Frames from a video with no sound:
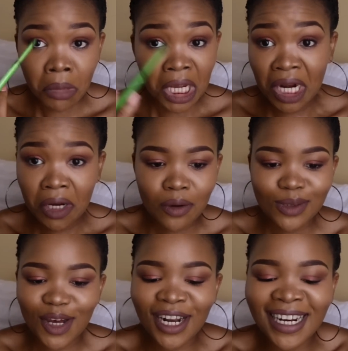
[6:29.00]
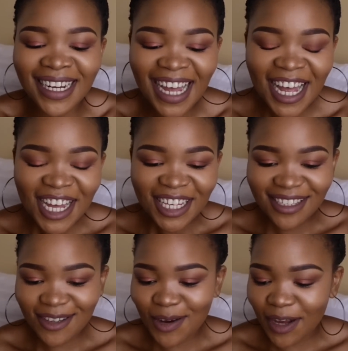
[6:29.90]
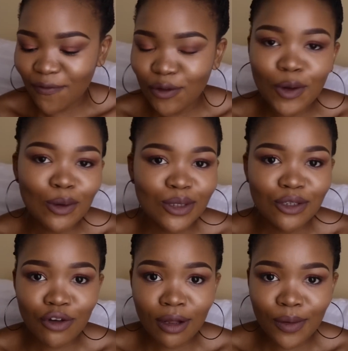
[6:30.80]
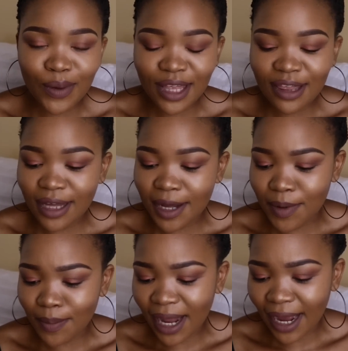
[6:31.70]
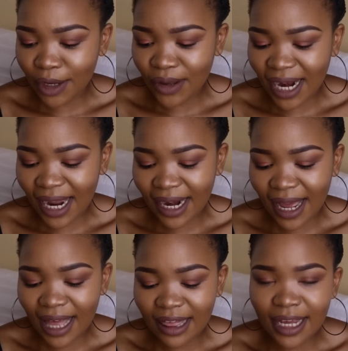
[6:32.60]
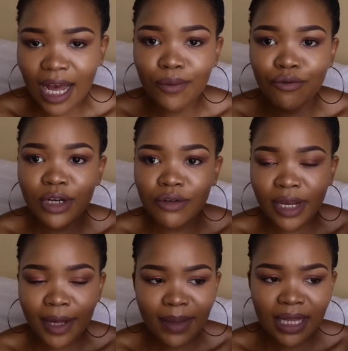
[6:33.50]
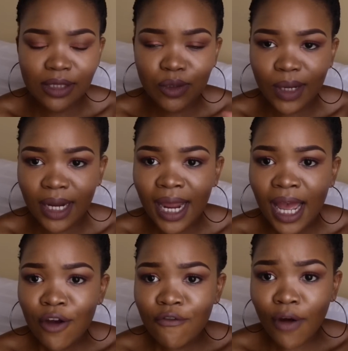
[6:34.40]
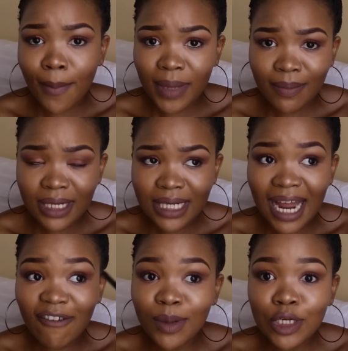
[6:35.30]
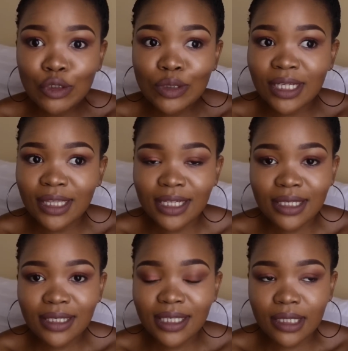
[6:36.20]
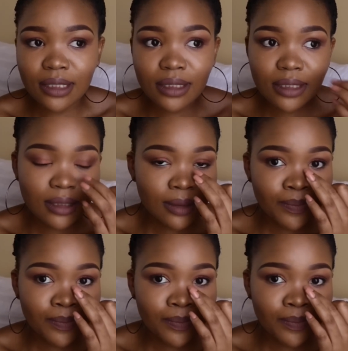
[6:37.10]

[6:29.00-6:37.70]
and it goes on. So if you also struggle with applying your eyeliner, I think I would really recommend this one from Maybelline. I've been using this since